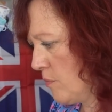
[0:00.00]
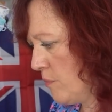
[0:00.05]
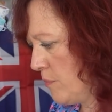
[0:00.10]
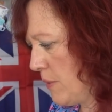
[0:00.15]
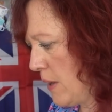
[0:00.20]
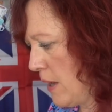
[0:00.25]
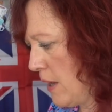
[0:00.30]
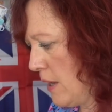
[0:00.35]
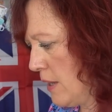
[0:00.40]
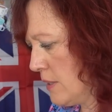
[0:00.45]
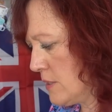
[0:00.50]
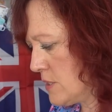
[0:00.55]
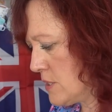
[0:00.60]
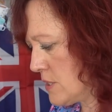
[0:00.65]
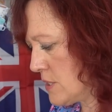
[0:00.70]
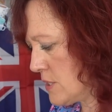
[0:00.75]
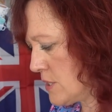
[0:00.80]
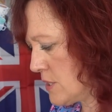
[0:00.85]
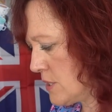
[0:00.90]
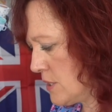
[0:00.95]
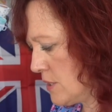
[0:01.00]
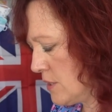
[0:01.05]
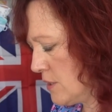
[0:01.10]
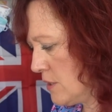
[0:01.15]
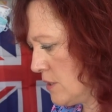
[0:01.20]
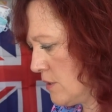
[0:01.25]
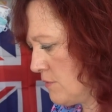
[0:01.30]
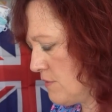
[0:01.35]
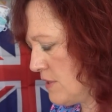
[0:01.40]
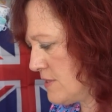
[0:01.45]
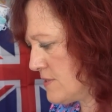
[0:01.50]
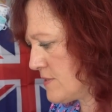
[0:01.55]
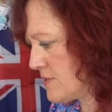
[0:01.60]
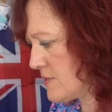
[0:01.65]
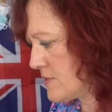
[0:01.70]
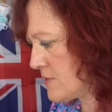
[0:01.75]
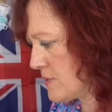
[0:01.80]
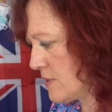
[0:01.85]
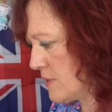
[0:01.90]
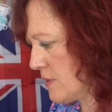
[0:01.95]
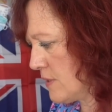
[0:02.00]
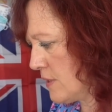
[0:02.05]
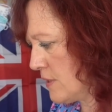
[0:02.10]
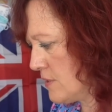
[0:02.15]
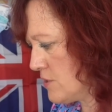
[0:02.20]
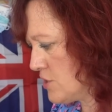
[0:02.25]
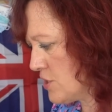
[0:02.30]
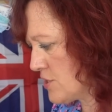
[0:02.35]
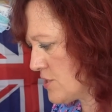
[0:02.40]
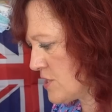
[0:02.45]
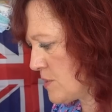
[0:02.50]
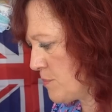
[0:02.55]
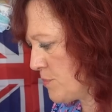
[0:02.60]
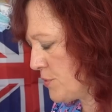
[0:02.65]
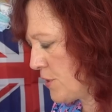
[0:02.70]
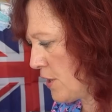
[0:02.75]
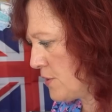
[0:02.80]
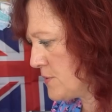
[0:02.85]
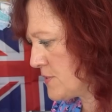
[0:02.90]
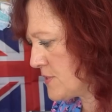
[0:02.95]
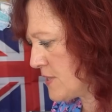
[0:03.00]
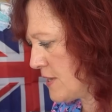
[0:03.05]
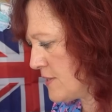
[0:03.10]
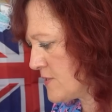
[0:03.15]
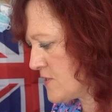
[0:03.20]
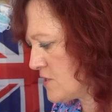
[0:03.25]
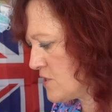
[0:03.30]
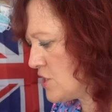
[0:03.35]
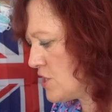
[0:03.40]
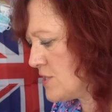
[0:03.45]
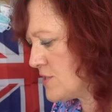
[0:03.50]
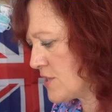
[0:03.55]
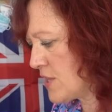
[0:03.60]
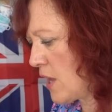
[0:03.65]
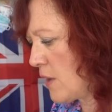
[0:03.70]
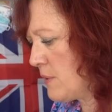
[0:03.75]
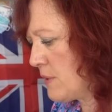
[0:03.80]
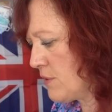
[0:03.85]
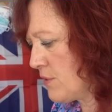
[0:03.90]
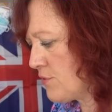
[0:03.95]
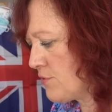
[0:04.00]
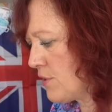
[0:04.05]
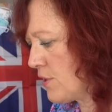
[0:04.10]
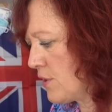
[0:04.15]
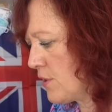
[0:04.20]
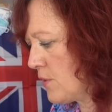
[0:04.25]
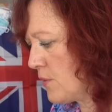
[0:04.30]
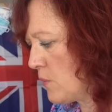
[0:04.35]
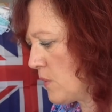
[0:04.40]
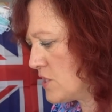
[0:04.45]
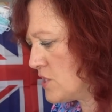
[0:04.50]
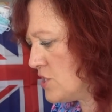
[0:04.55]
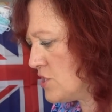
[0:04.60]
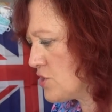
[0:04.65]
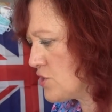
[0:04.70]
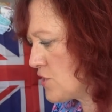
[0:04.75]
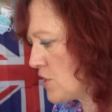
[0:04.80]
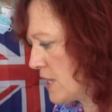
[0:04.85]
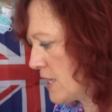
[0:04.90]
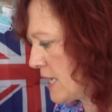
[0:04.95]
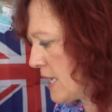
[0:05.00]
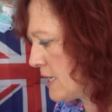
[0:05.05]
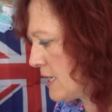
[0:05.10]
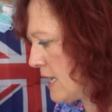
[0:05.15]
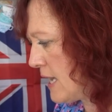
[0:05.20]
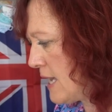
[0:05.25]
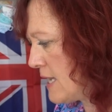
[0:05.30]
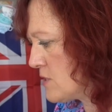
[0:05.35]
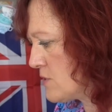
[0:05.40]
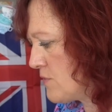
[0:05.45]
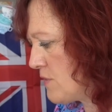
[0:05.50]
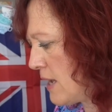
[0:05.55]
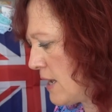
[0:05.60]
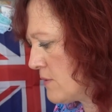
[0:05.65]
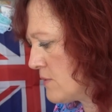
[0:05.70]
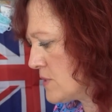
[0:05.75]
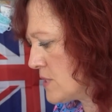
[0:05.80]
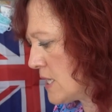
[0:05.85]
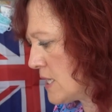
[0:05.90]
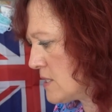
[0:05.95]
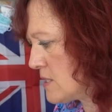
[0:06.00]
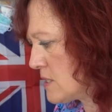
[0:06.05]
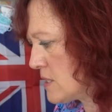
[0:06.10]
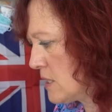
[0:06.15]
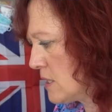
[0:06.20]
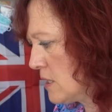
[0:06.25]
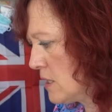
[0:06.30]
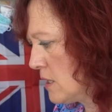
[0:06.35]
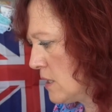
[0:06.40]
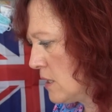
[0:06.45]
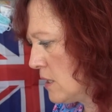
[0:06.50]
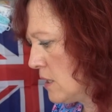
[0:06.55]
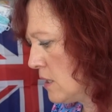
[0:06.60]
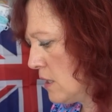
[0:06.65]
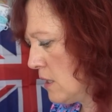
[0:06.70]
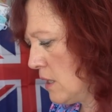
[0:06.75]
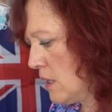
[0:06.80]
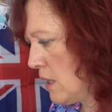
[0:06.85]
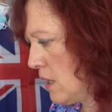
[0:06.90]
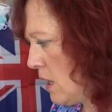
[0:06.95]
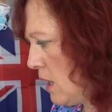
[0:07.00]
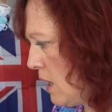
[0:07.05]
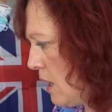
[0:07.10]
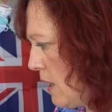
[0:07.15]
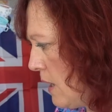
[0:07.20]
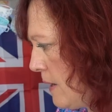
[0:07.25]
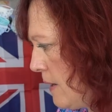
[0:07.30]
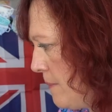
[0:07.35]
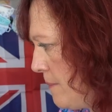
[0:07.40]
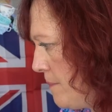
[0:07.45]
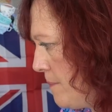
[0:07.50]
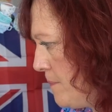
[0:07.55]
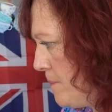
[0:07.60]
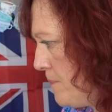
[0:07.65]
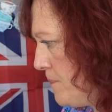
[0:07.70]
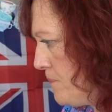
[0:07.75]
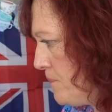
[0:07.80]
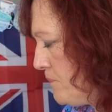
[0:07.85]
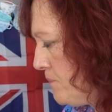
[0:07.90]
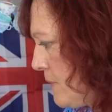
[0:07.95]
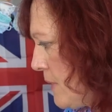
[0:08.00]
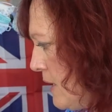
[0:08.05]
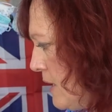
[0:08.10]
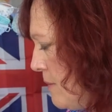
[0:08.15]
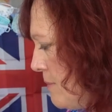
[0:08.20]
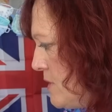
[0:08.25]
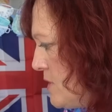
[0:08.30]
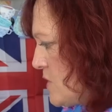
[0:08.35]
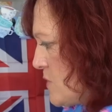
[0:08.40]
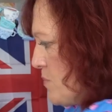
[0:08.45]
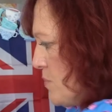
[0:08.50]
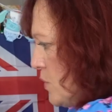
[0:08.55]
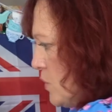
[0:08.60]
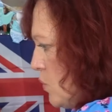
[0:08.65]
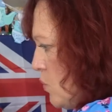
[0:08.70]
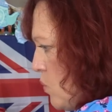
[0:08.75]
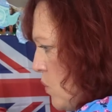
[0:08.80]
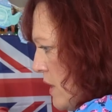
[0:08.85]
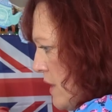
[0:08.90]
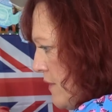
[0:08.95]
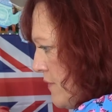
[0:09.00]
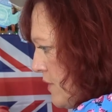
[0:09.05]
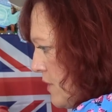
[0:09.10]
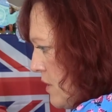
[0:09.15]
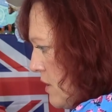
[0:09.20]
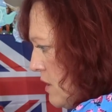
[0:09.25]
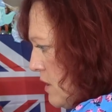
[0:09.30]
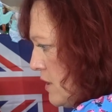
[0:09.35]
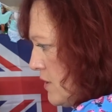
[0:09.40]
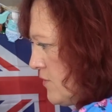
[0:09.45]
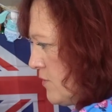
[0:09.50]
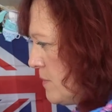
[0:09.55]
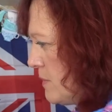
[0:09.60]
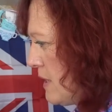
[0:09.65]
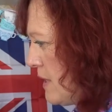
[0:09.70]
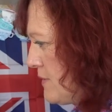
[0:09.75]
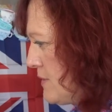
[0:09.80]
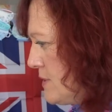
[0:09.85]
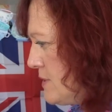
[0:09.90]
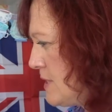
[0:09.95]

but there is just a process she's going through where she's trying to get her head around it. Let me just pull one other card from another